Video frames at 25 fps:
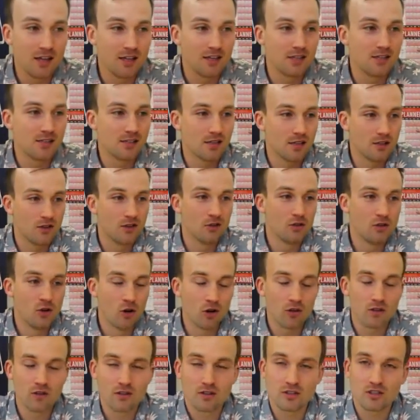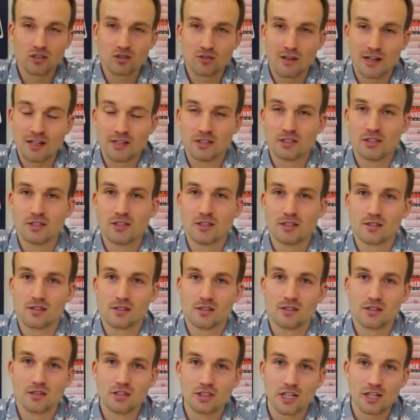is not the strategy that's
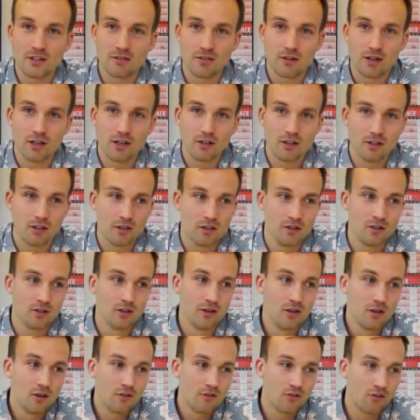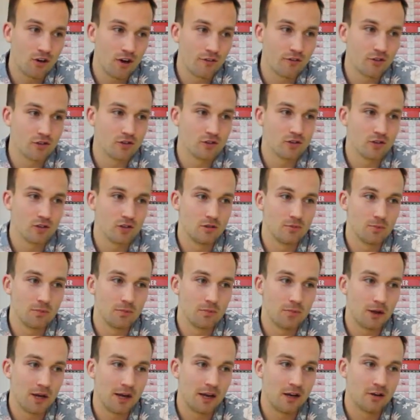going to generate you £500 or
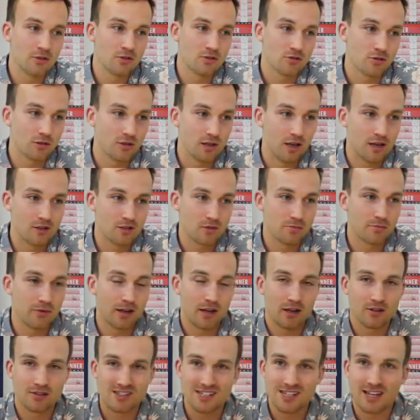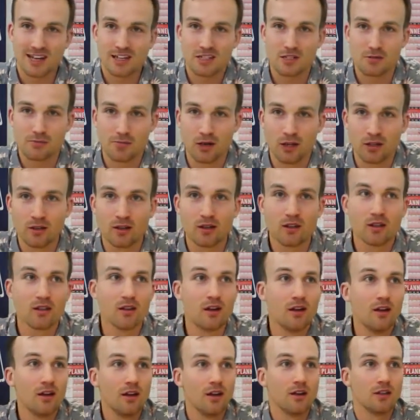£1,000 next month.
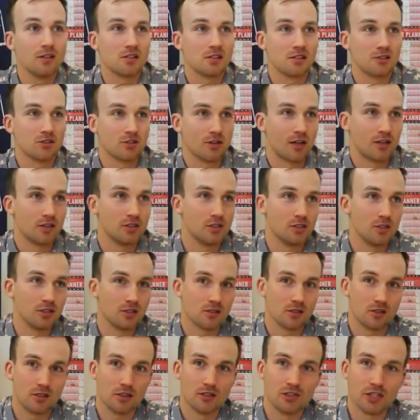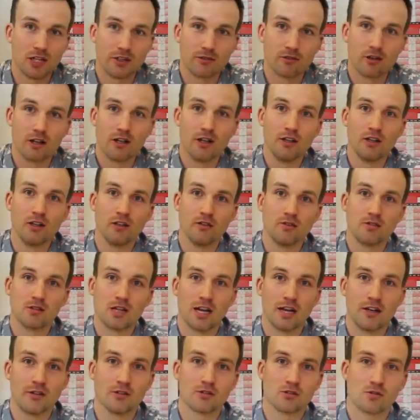It's the strategy that's going to generate you
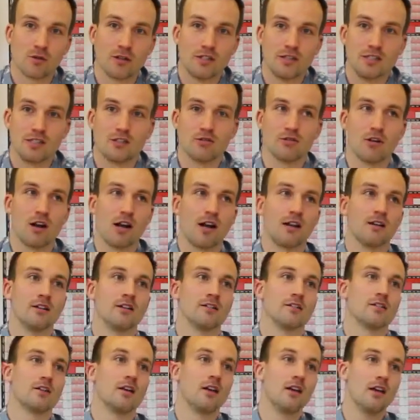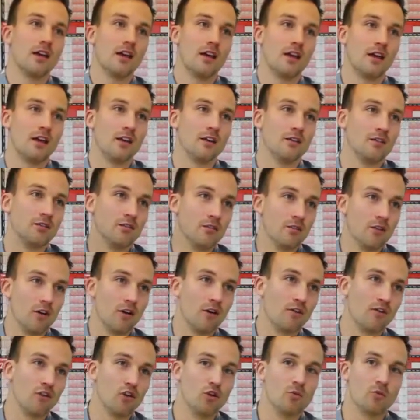10 or 20 grand in
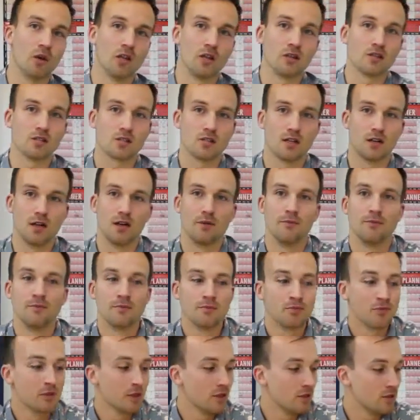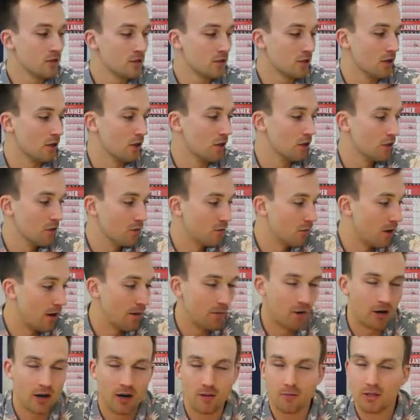a few months' time. So,
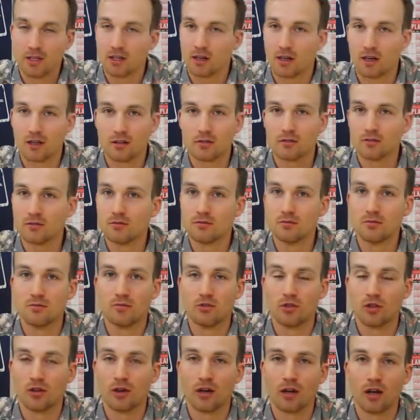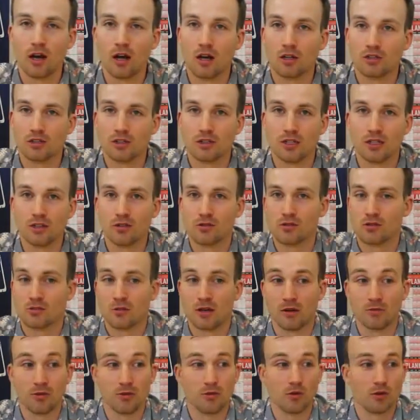whereby I mean like doing larger deals
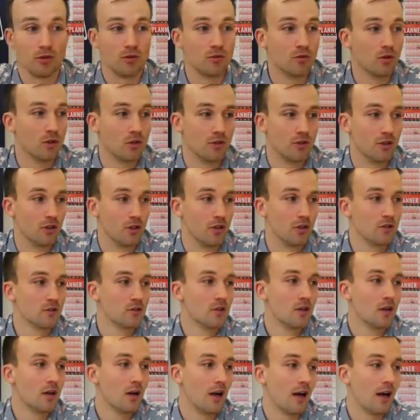might be what you want to do,